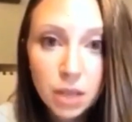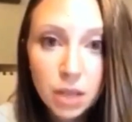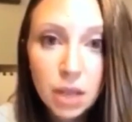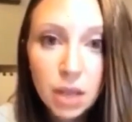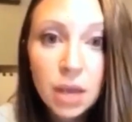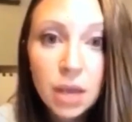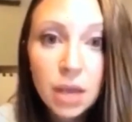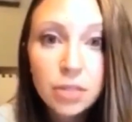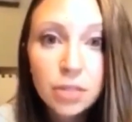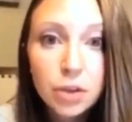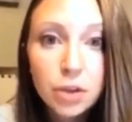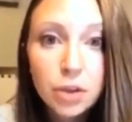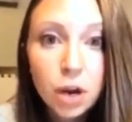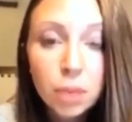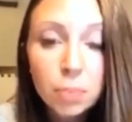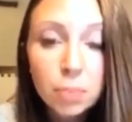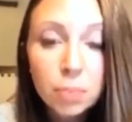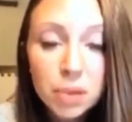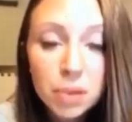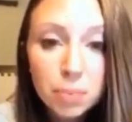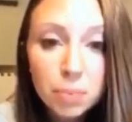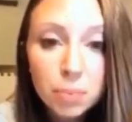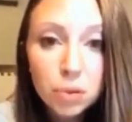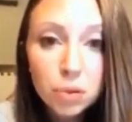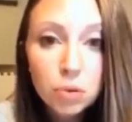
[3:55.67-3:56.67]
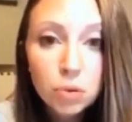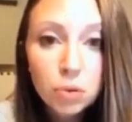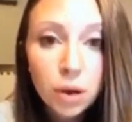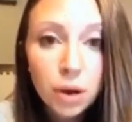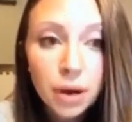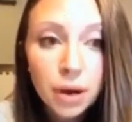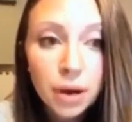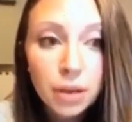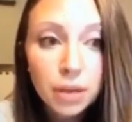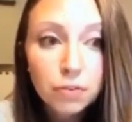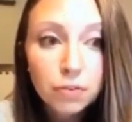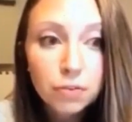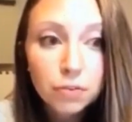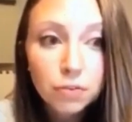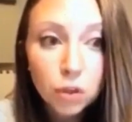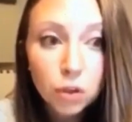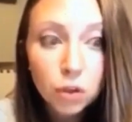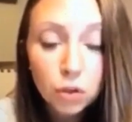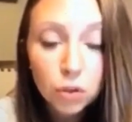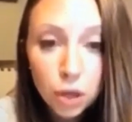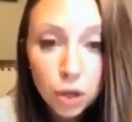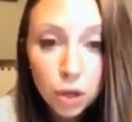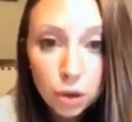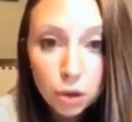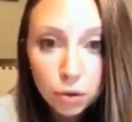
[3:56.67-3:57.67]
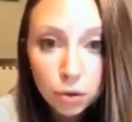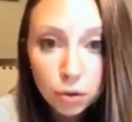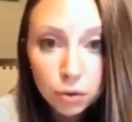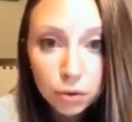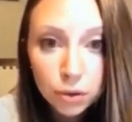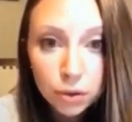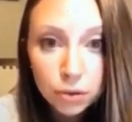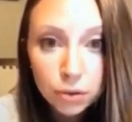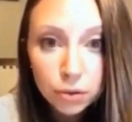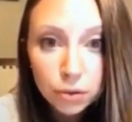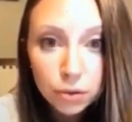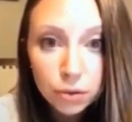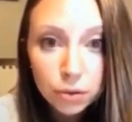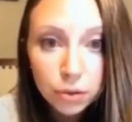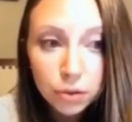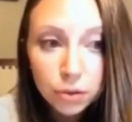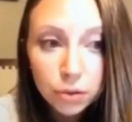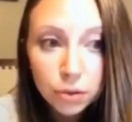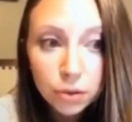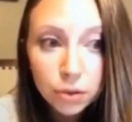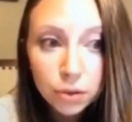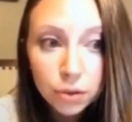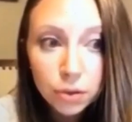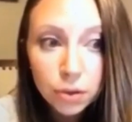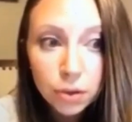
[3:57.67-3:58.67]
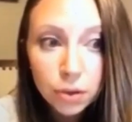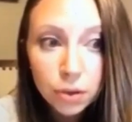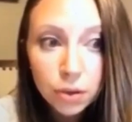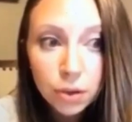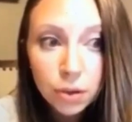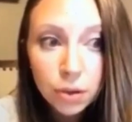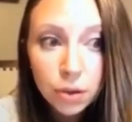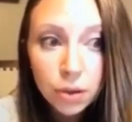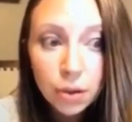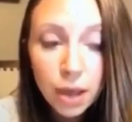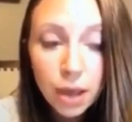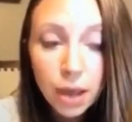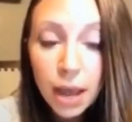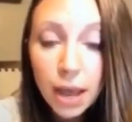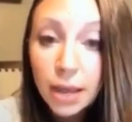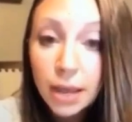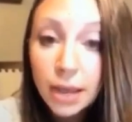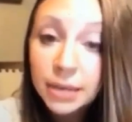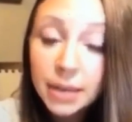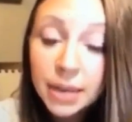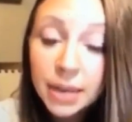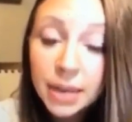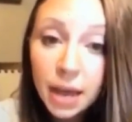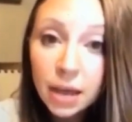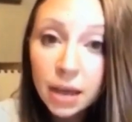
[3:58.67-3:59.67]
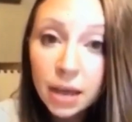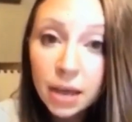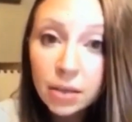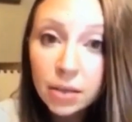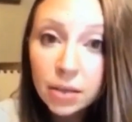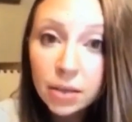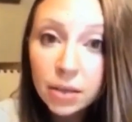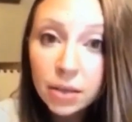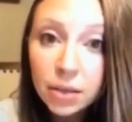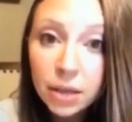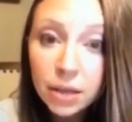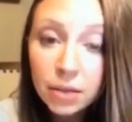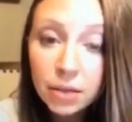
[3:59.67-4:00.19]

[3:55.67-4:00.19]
There are people who are a full code, and yet if